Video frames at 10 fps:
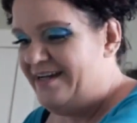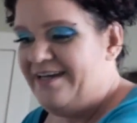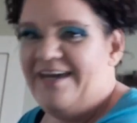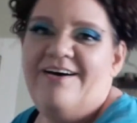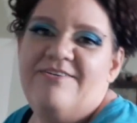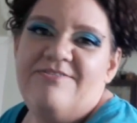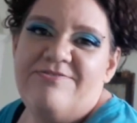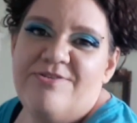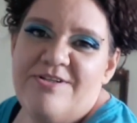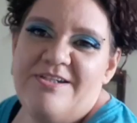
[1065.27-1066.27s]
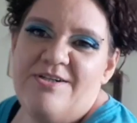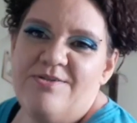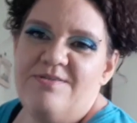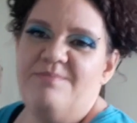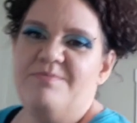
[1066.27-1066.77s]
California. Oh,
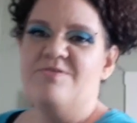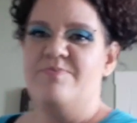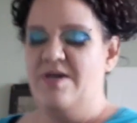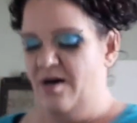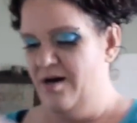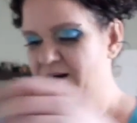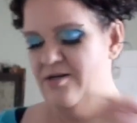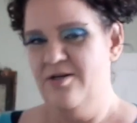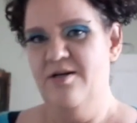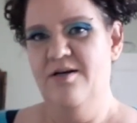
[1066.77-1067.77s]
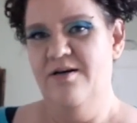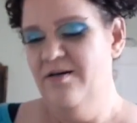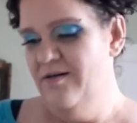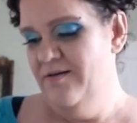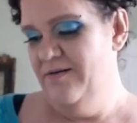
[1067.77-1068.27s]
you must be hot,
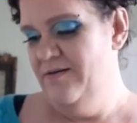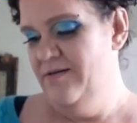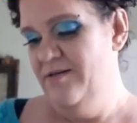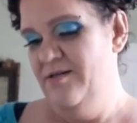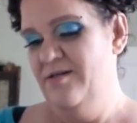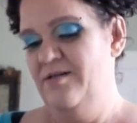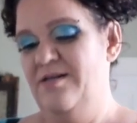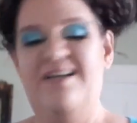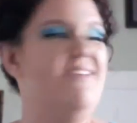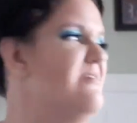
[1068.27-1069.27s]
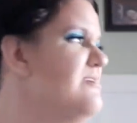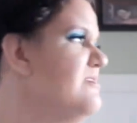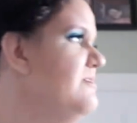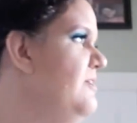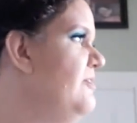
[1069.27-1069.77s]
girl. It's,
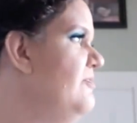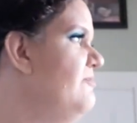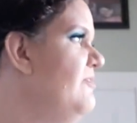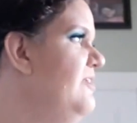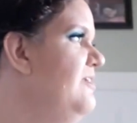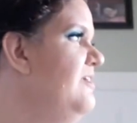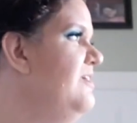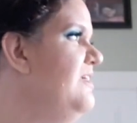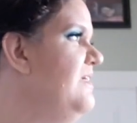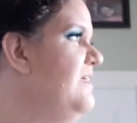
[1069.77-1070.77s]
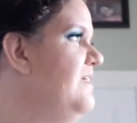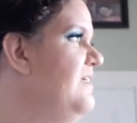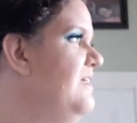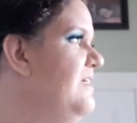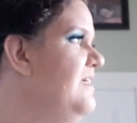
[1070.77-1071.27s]
well,
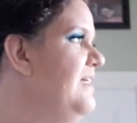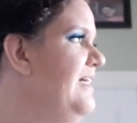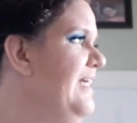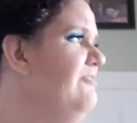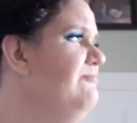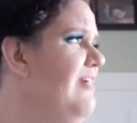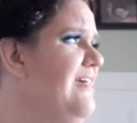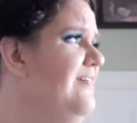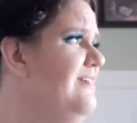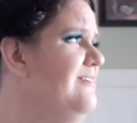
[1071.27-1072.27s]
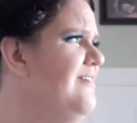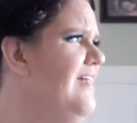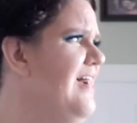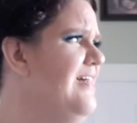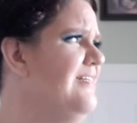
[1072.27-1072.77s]
it ain't raining
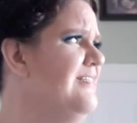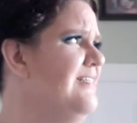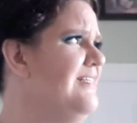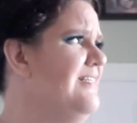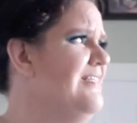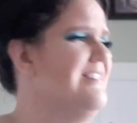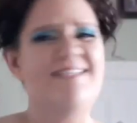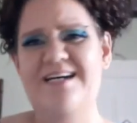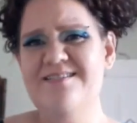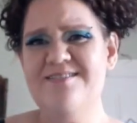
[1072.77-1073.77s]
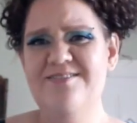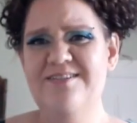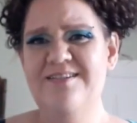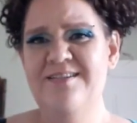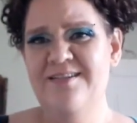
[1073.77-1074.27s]
today, so that's good.